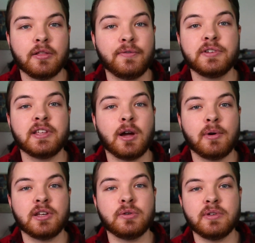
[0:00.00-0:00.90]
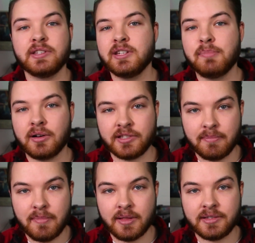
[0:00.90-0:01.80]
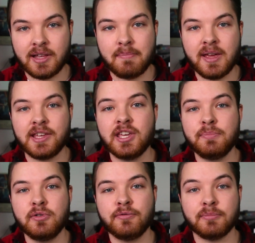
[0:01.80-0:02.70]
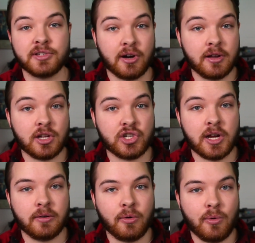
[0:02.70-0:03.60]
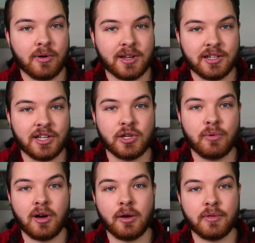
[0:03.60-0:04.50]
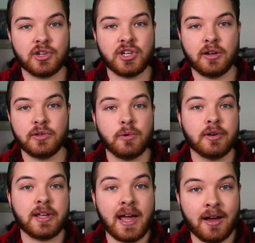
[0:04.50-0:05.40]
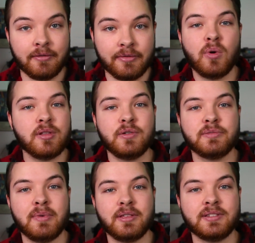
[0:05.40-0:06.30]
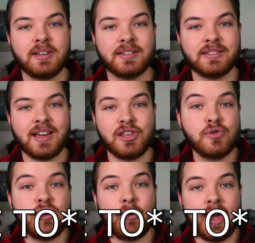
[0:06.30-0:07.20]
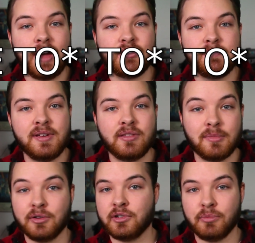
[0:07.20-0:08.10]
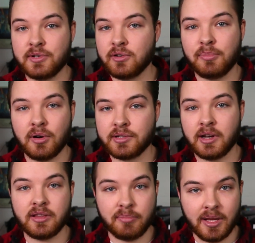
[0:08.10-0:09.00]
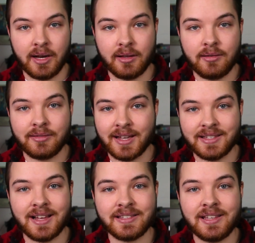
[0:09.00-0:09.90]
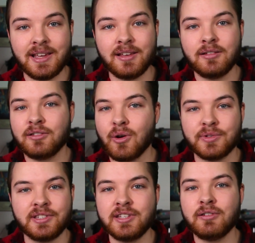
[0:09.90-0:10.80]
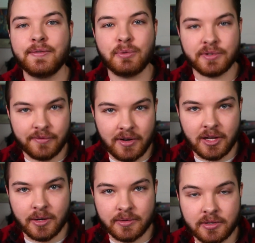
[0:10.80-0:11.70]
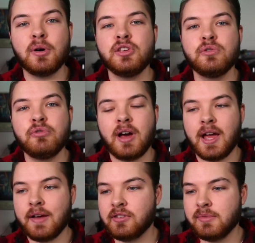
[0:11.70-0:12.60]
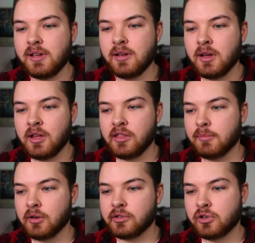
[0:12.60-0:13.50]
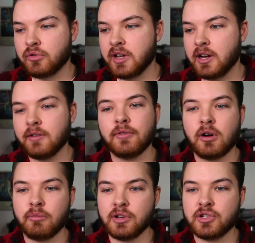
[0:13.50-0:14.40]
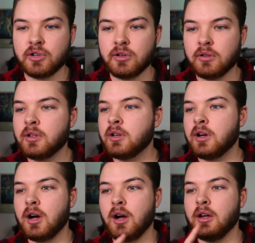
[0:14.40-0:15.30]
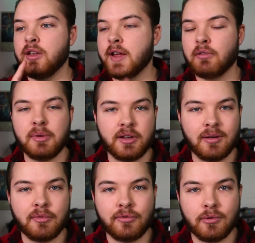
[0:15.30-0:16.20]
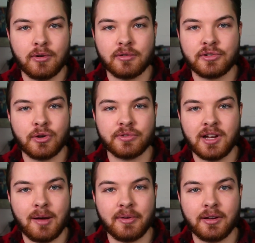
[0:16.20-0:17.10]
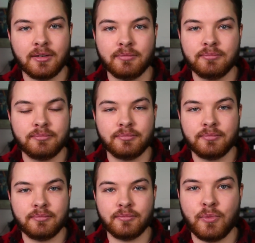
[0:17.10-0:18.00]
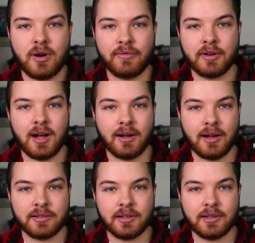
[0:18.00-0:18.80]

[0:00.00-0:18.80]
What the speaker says: Now, the first thing I want to do is debunk some myths that may keep you from starting a channel or continuing on with a channel you already have. One of those myths is that you don't have to be the most original person on the planet. That's not saying go steal everyone's videos, but you do not have to be the most creative, original, never been done before, show-stopping, whatever Gaga